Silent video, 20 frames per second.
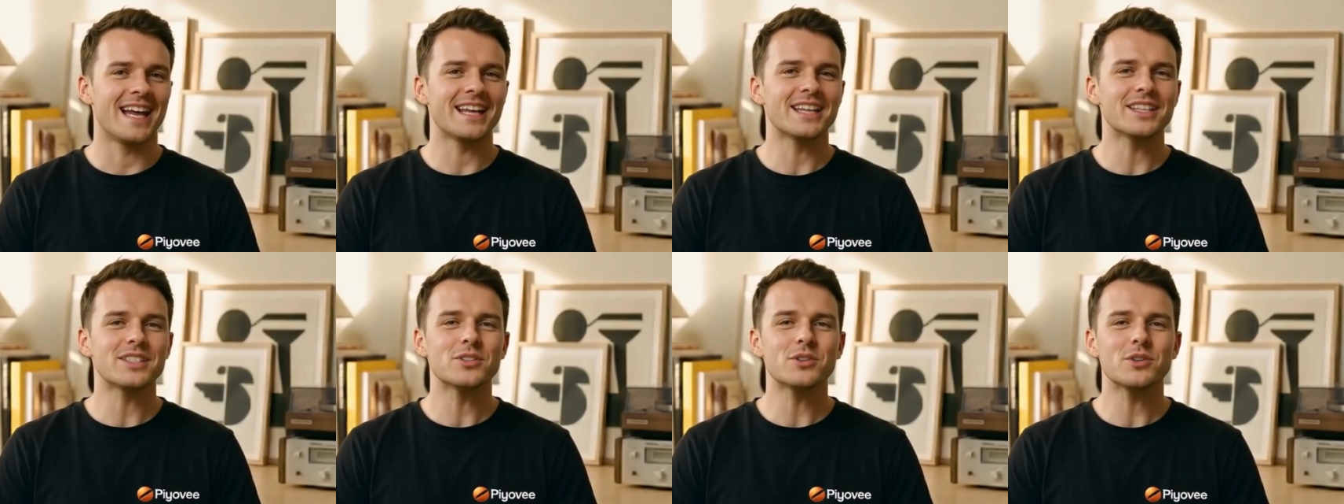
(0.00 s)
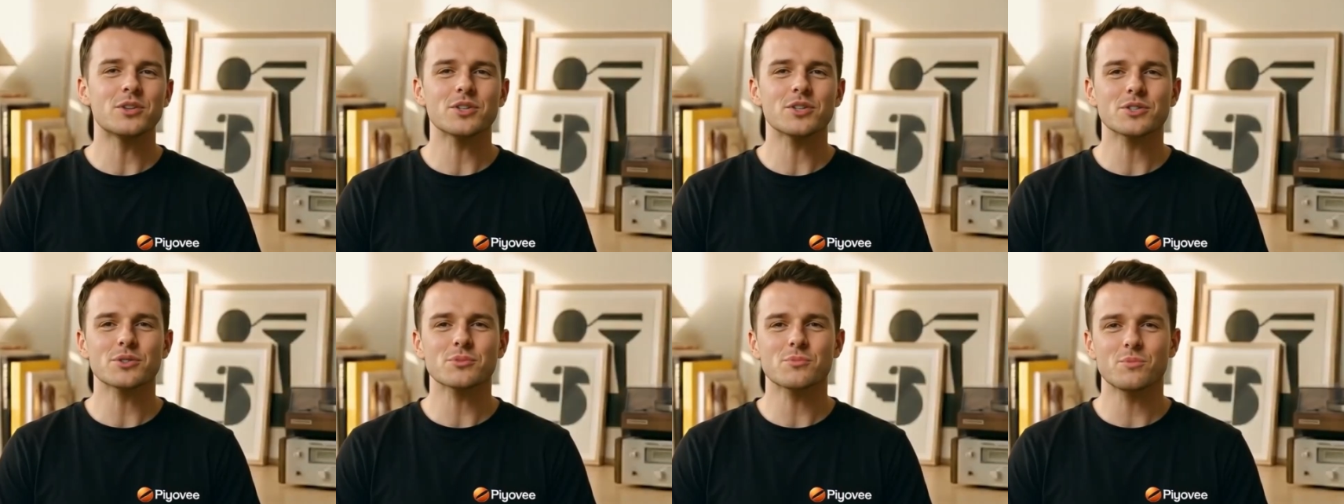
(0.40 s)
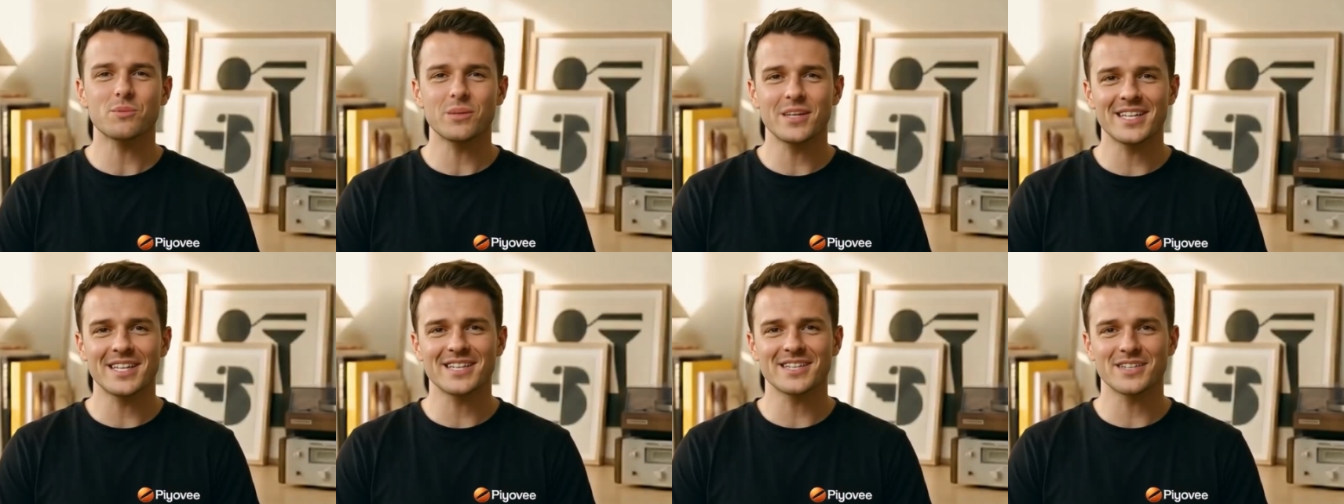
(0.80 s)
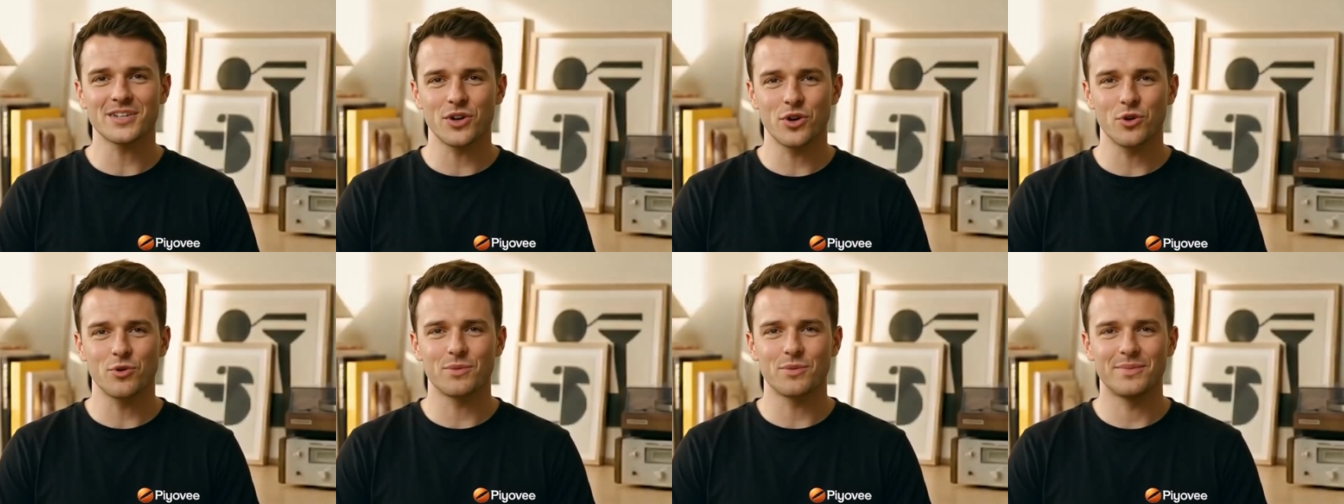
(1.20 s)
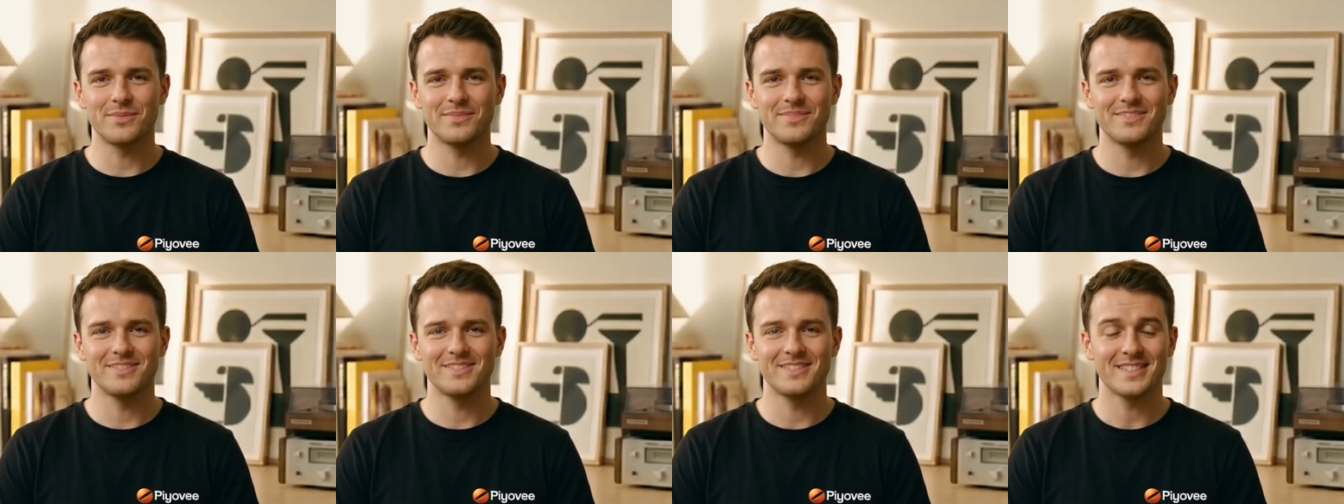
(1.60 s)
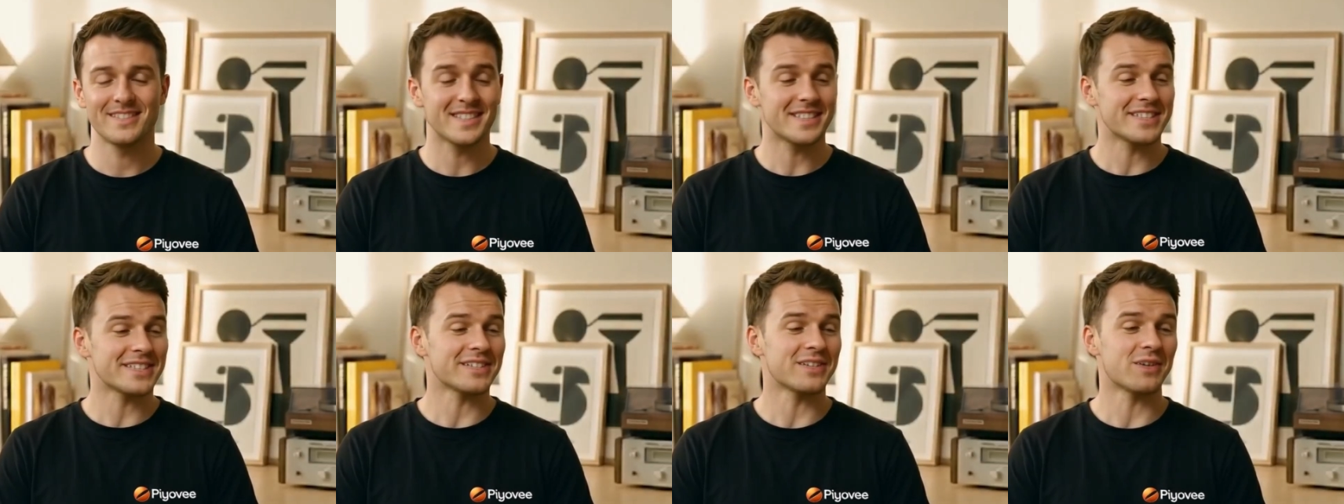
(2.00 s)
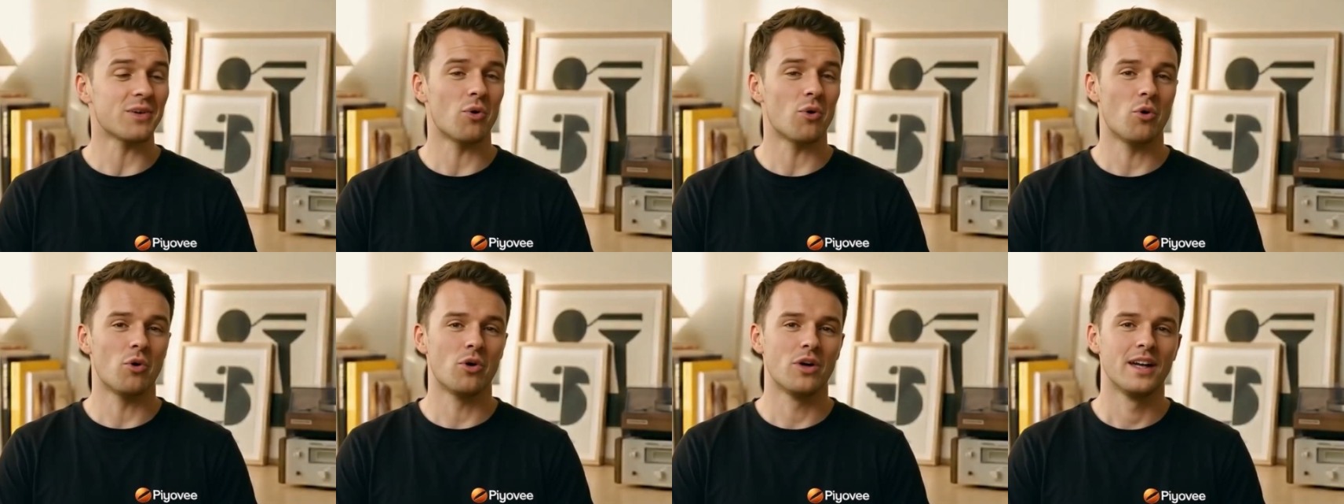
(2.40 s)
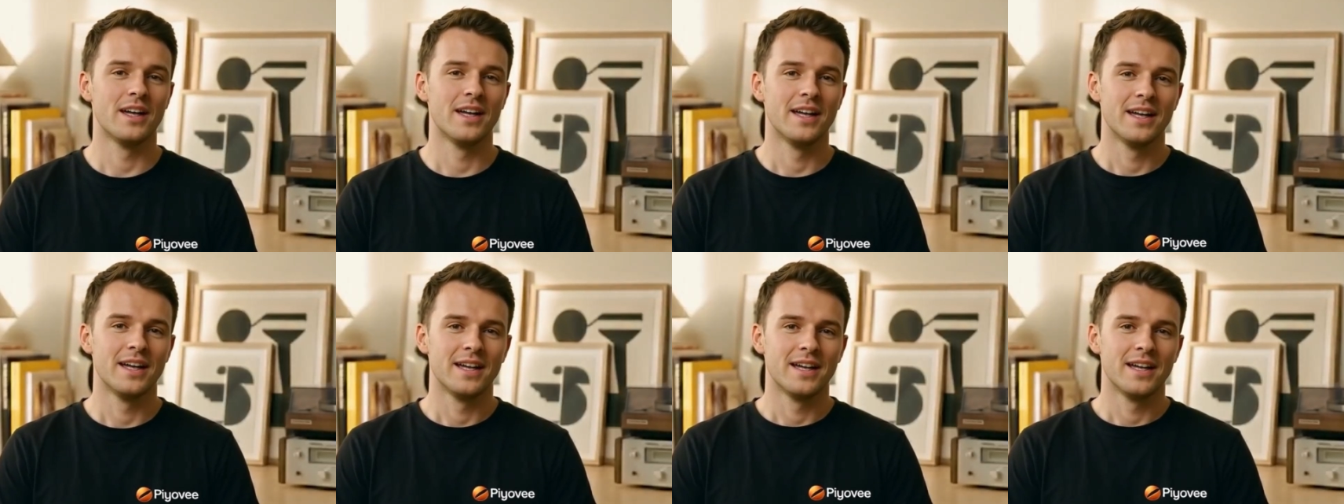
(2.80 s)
And it looks pretty dope. This is cool.